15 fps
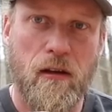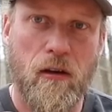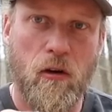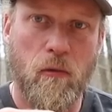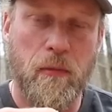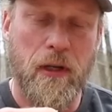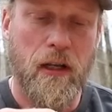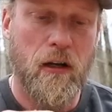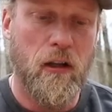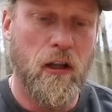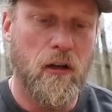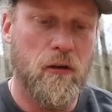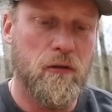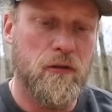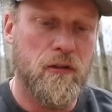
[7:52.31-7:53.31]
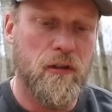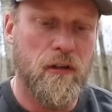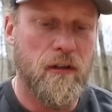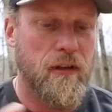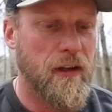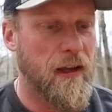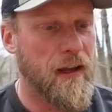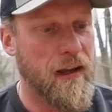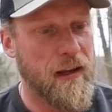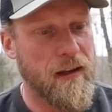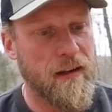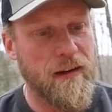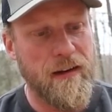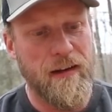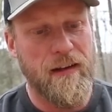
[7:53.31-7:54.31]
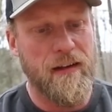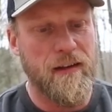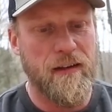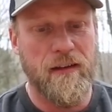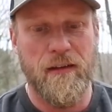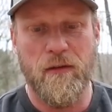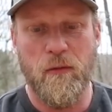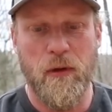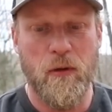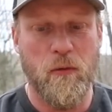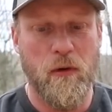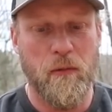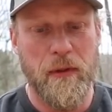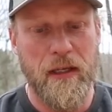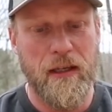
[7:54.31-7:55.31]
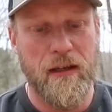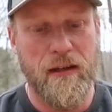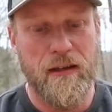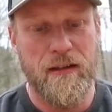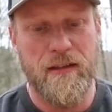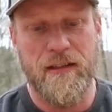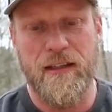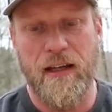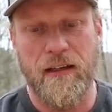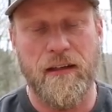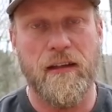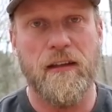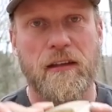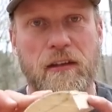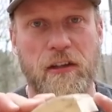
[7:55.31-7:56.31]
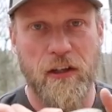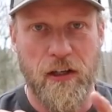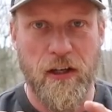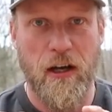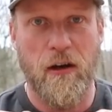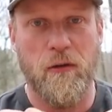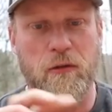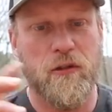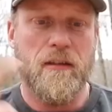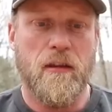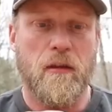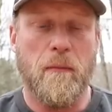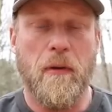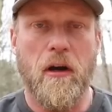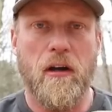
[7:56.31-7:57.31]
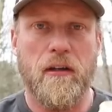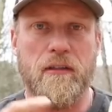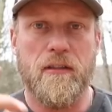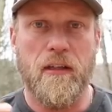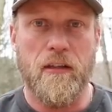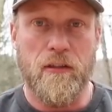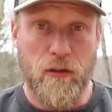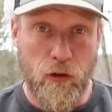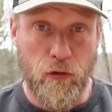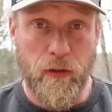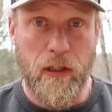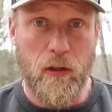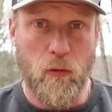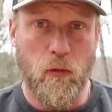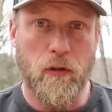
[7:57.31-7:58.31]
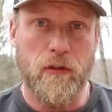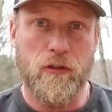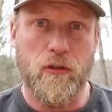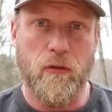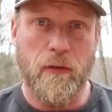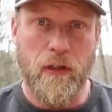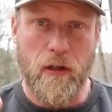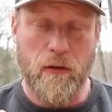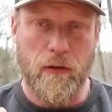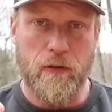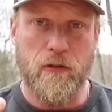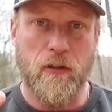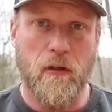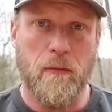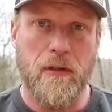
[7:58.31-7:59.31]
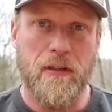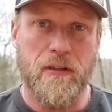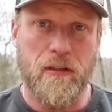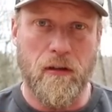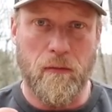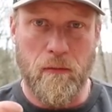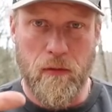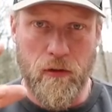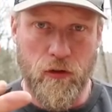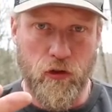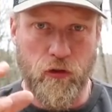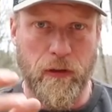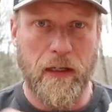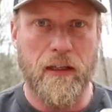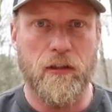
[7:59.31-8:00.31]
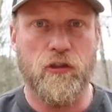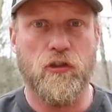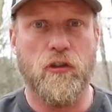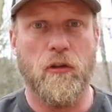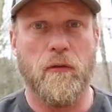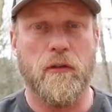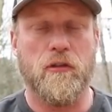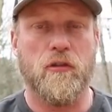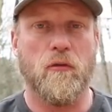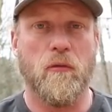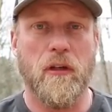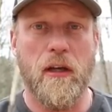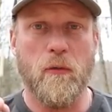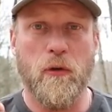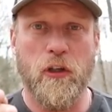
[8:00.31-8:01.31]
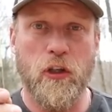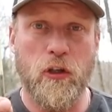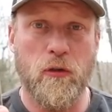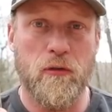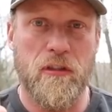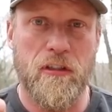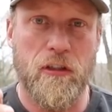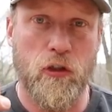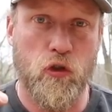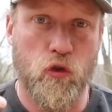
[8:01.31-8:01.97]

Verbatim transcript: open and closed, and uh, we will be set to go. The box is green wood, so we know there's gonna be some shrinkage to it. So what I wanna use is a